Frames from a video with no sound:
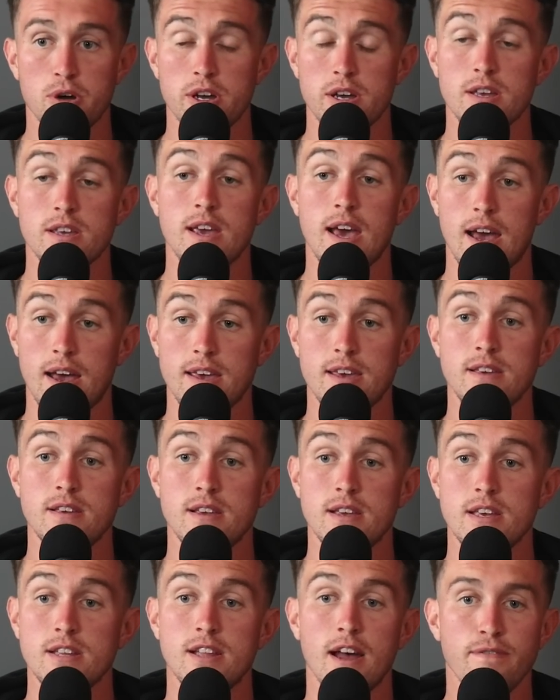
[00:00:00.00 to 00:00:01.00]
But yeah,
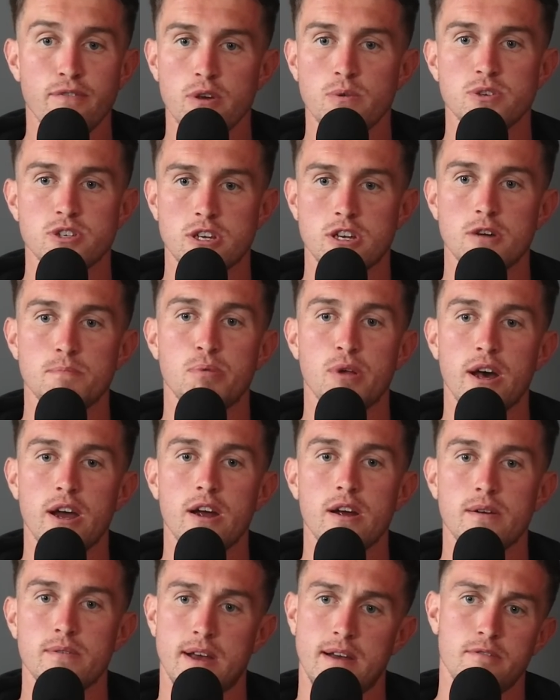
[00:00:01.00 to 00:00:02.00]
he he definitely was a good
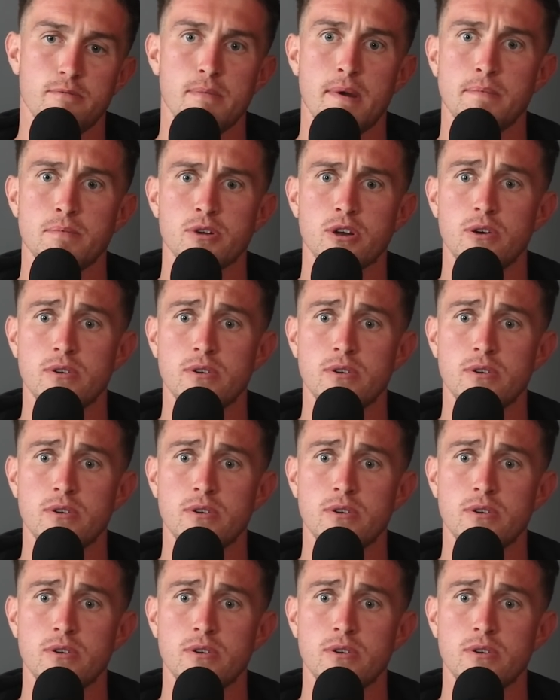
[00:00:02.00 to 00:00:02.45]
player. I remember